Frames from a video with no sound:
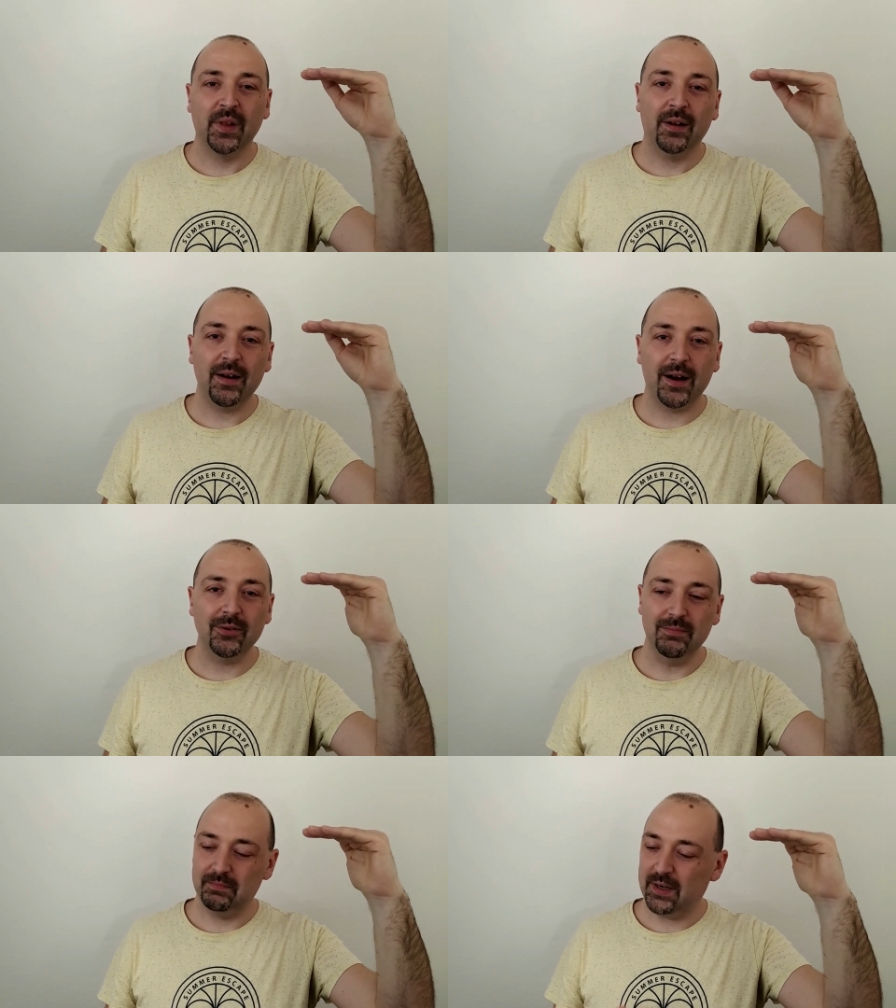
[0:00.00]

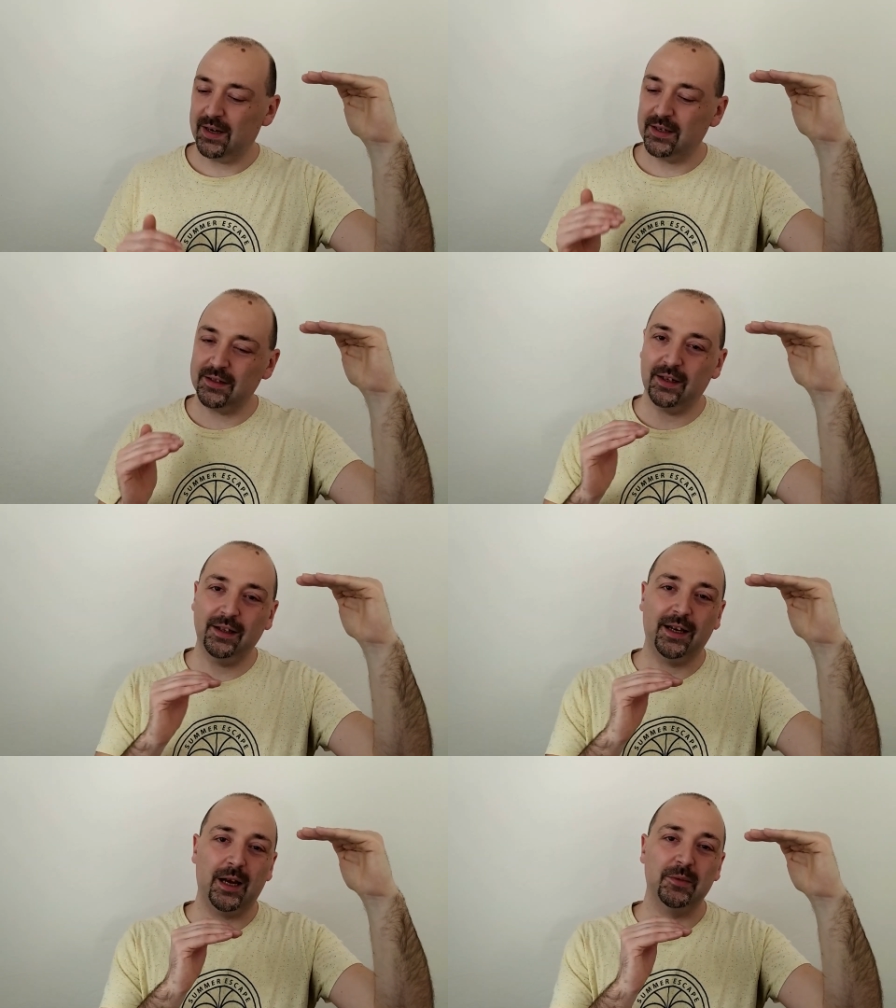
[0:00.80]
Now, a nice lady
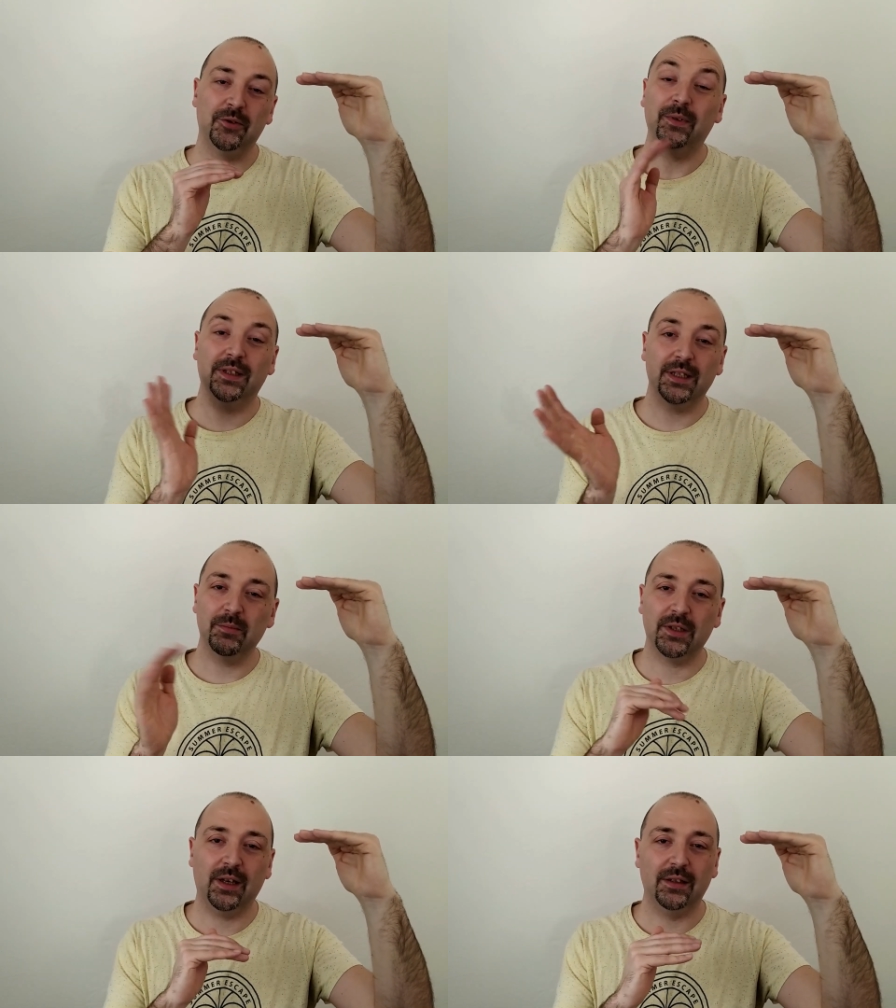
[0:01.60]
comes with the same
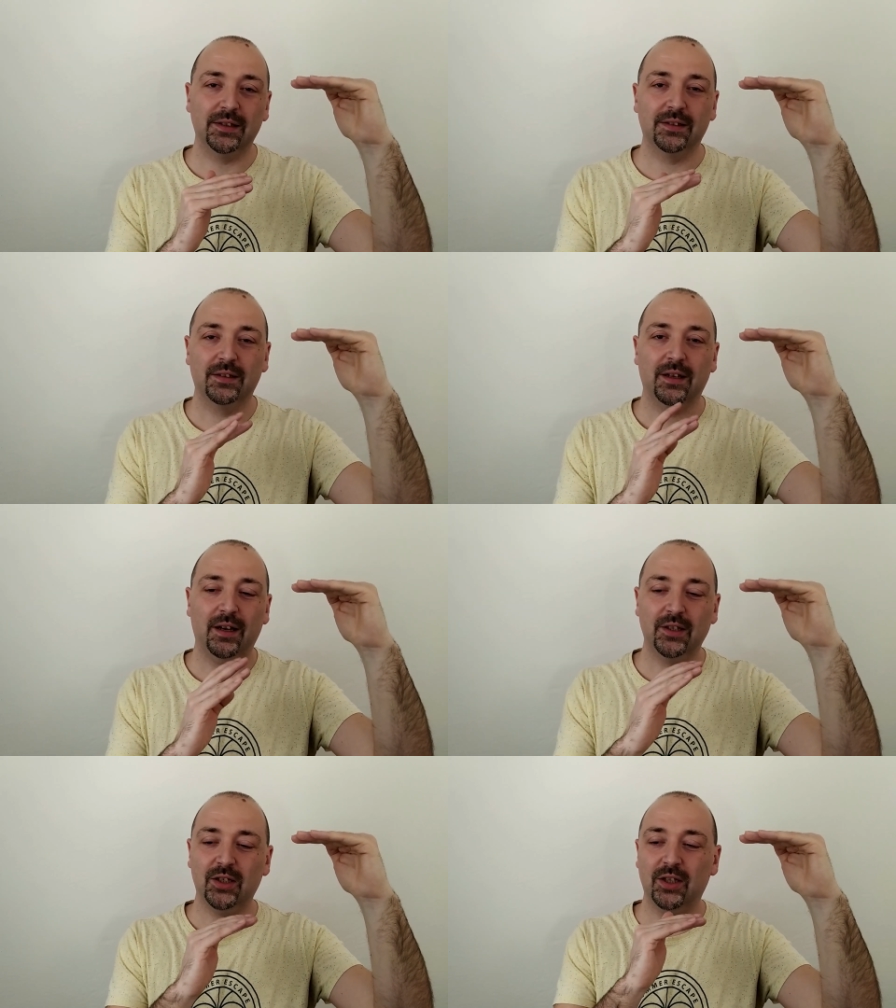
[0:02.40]
skills
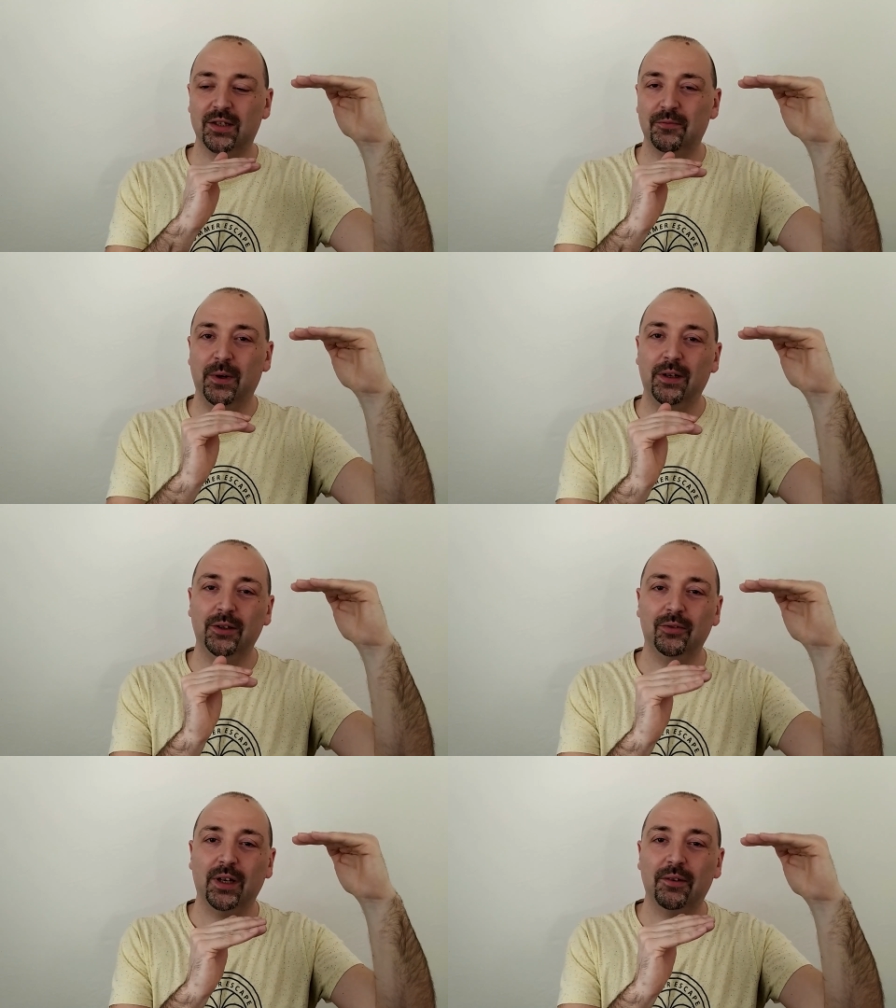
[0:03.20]
and she is willing
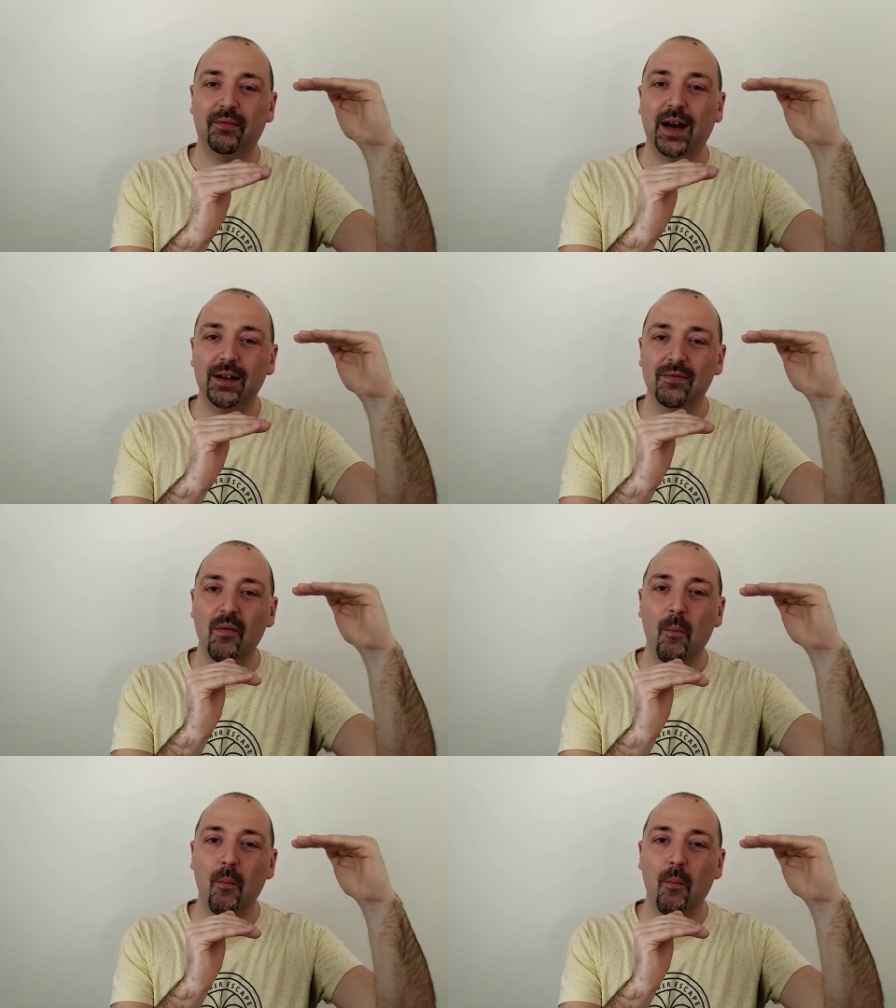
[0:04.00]
to take 5.